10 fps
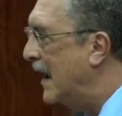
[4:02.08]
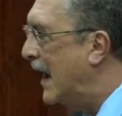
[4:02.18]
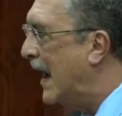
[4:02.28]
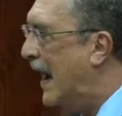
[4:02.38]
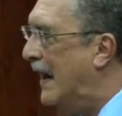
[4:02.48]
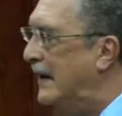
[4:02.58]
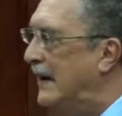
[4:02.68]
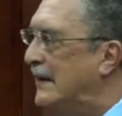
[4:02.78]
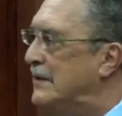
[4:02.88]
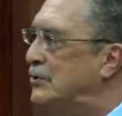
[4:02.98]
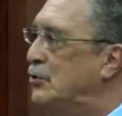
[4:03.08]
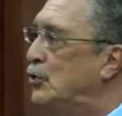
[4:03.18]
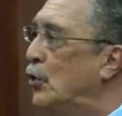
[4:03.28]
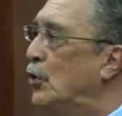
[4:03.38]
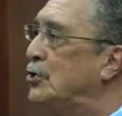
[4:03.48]
And it is
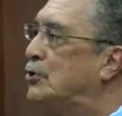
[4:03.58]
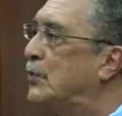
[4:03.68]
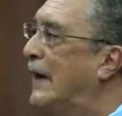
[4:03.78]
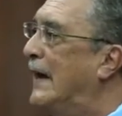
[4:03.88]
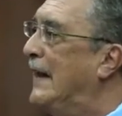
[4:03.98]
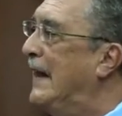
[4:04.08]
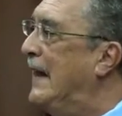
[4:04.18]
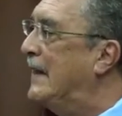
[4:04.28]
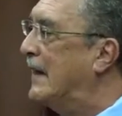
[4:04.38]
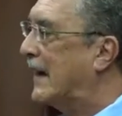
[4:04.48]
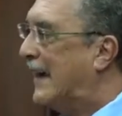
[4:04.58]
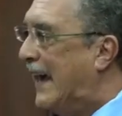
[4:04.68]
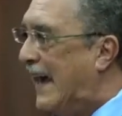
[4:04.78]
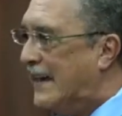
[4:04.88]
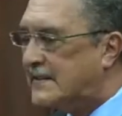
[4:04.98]
usually the
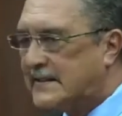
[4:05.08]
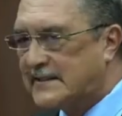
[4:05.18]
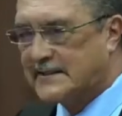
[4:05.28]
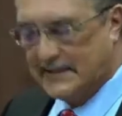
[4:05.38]
case